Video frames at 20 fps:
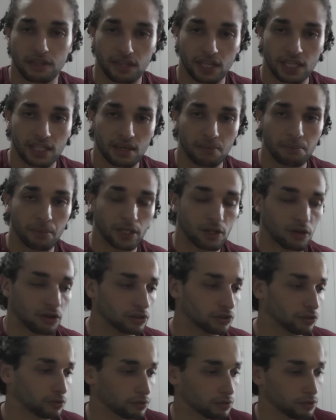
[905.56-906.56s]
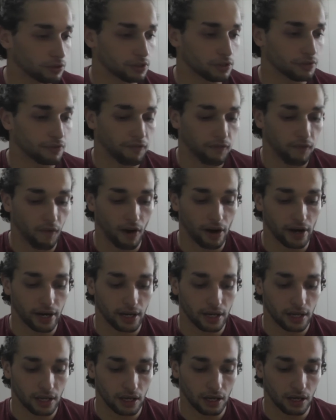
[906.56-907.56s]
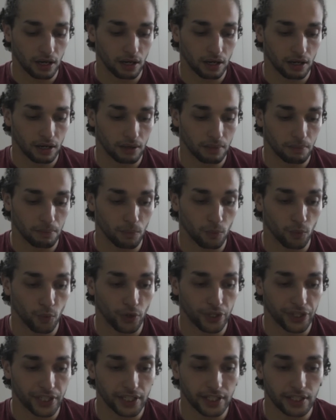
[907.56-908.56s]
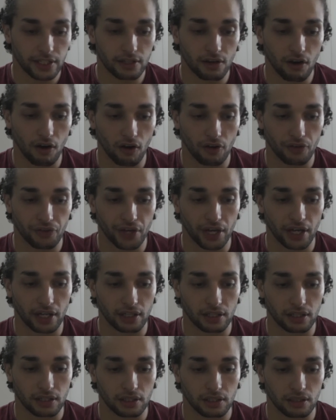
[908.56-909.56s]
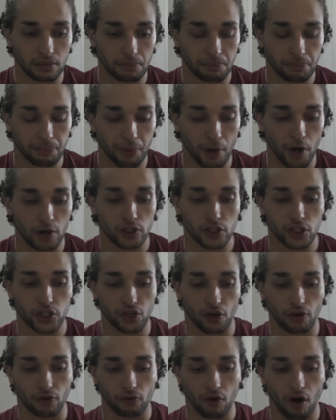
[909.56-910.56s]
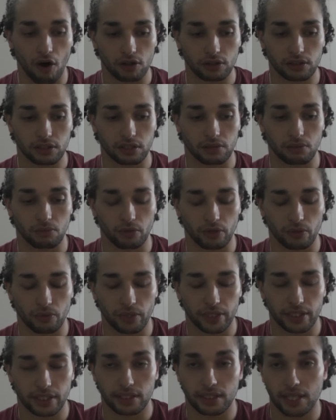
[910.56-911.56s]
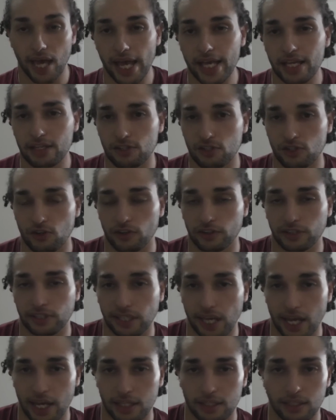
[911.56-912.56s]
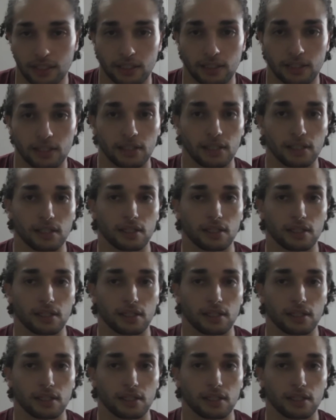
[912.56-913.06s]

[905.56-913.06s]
thing that made Conor lose the fight. When he got that punch that rocked him, when Nate started landing,